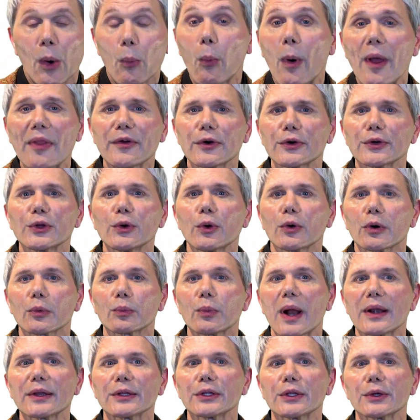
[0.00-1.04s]
Whether you are
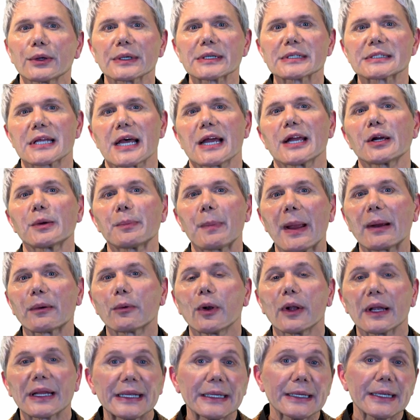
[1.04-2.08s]
running your entire
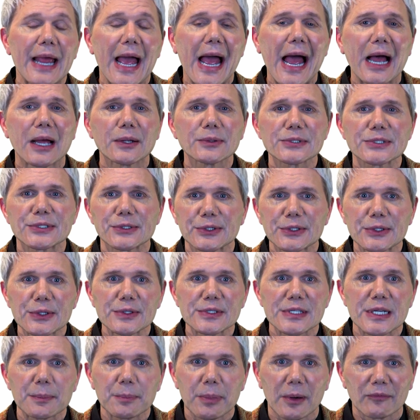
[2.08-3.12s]
payroll in-house or
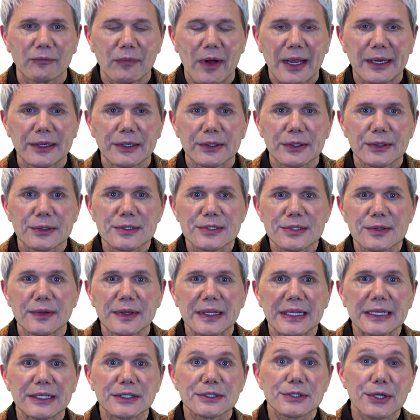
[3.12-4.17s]
using providers,
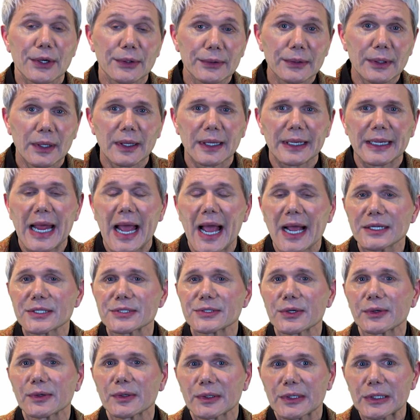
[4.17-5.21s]
the internal and
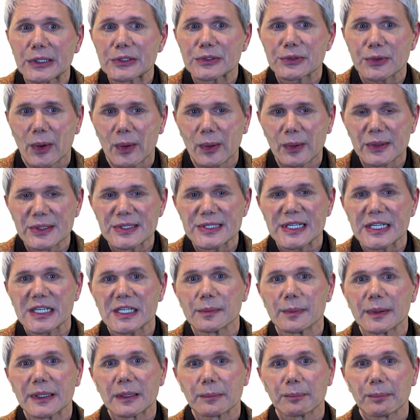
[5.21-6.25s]
external controls need
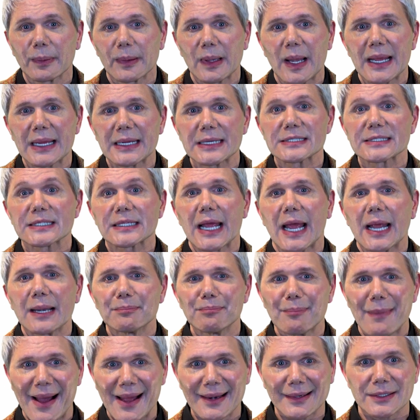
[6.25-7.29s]
to be in place
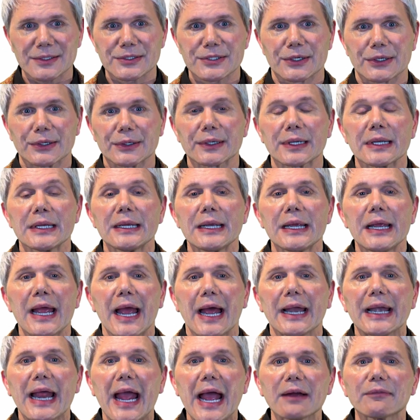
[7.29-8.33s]
and monitored,
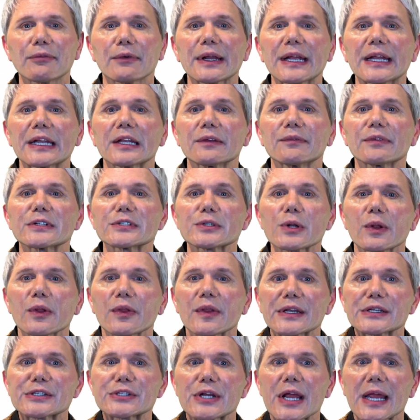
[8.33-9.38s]
and every individual in
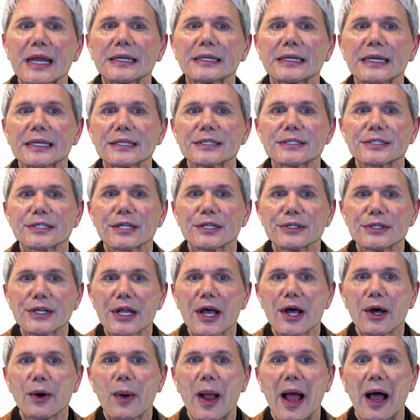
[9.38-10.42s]
the chain needs to
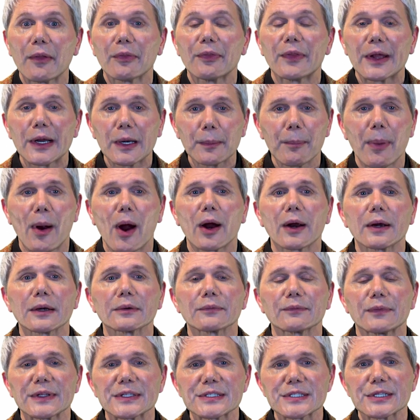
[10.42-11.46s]
know how their
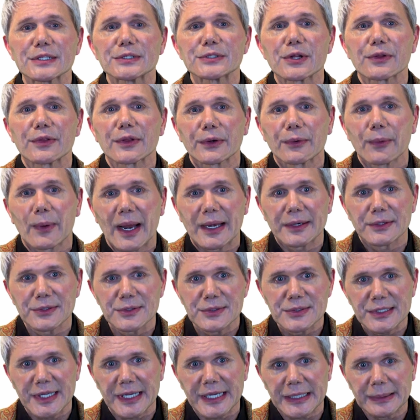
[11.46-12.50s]
part fits into the
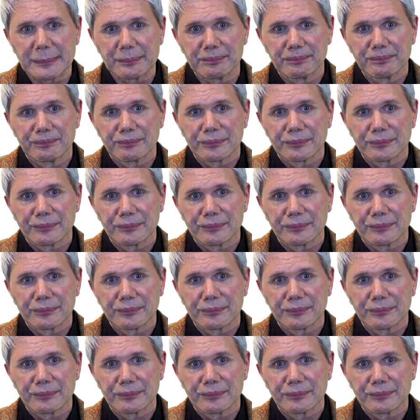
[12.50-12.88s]
grander scheme.